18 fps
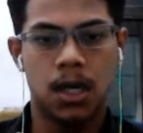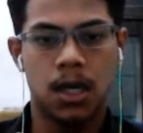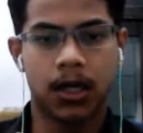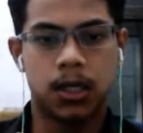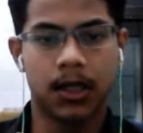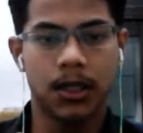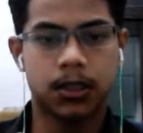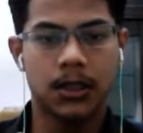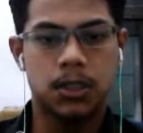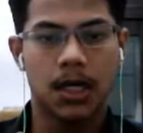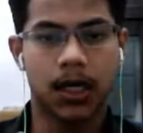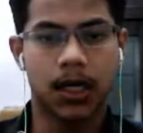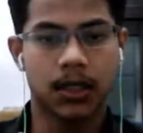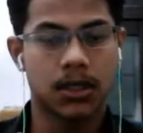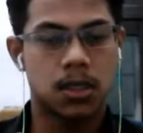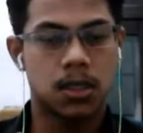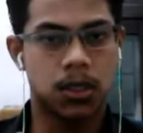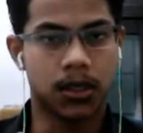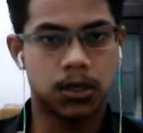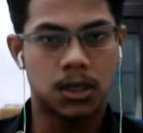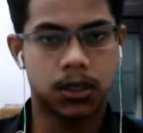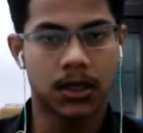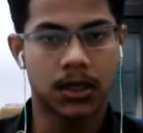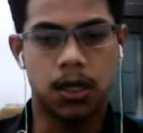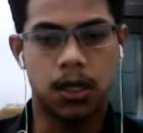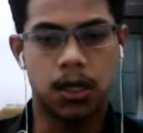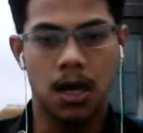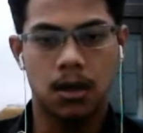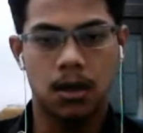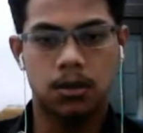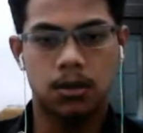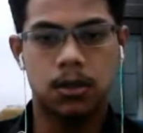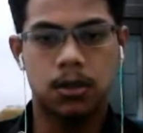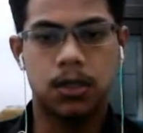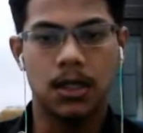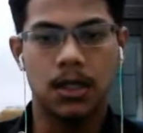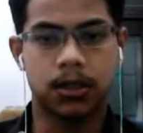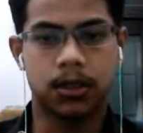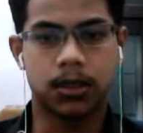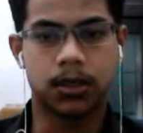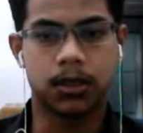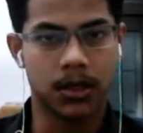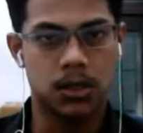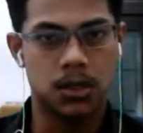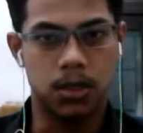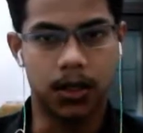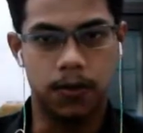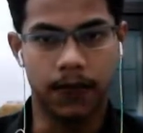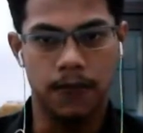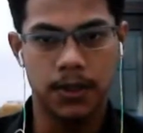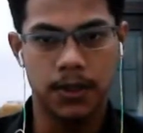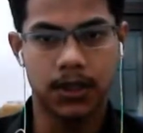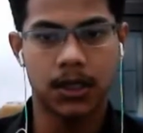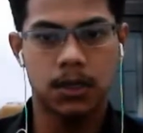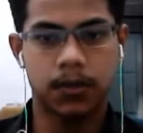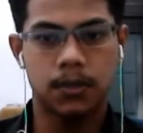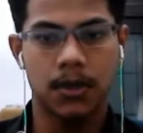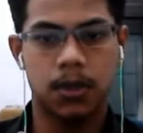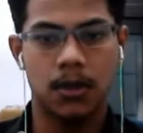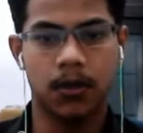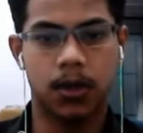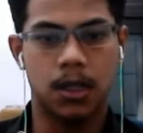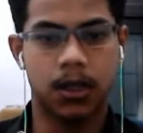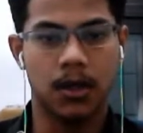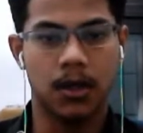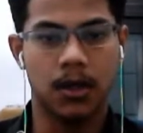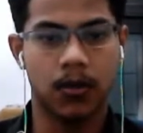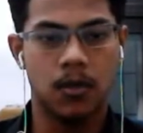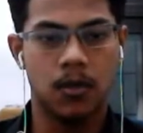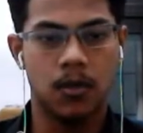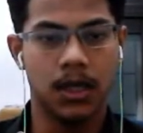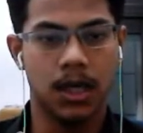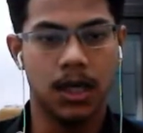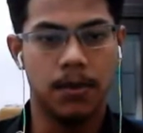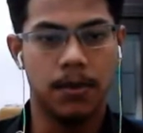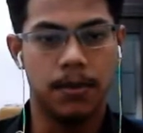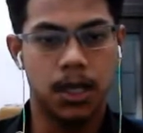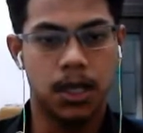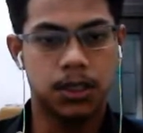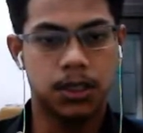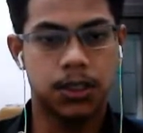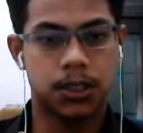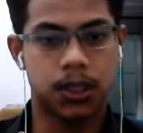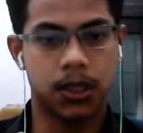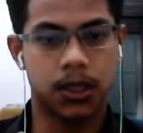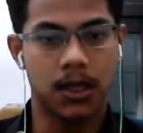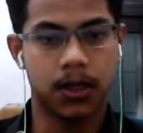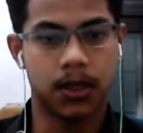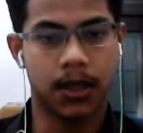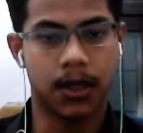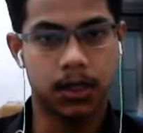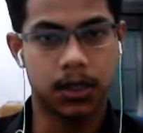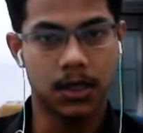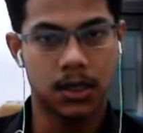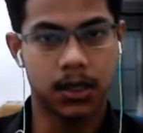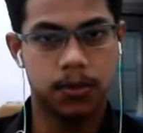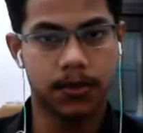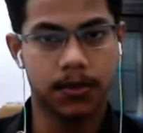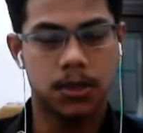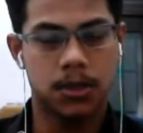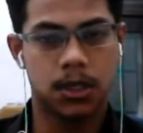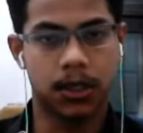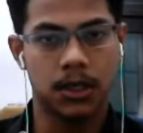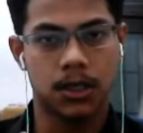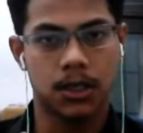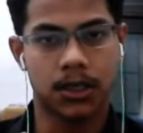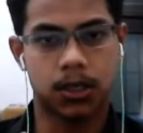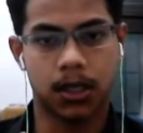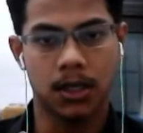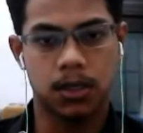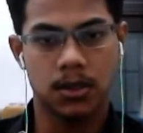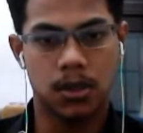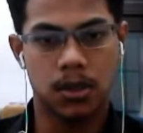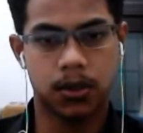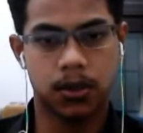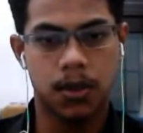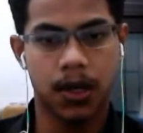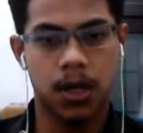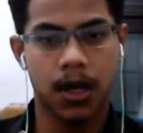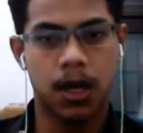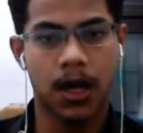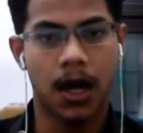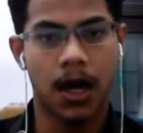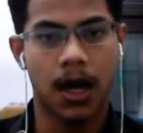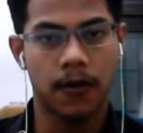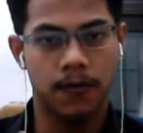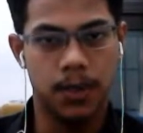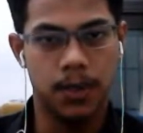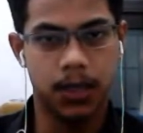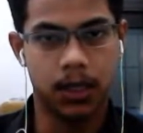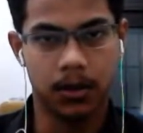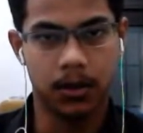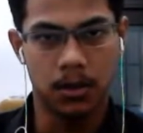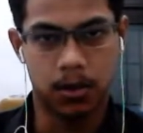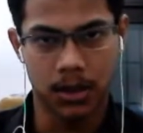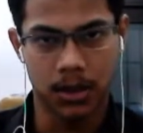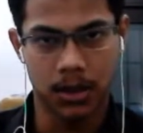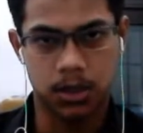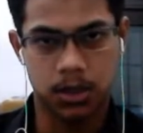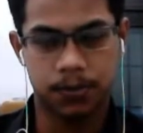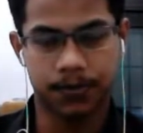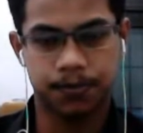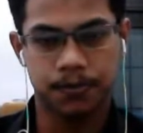This has causes an anger and sadness to the victim when knowing that much needed items such as laptop have been lost.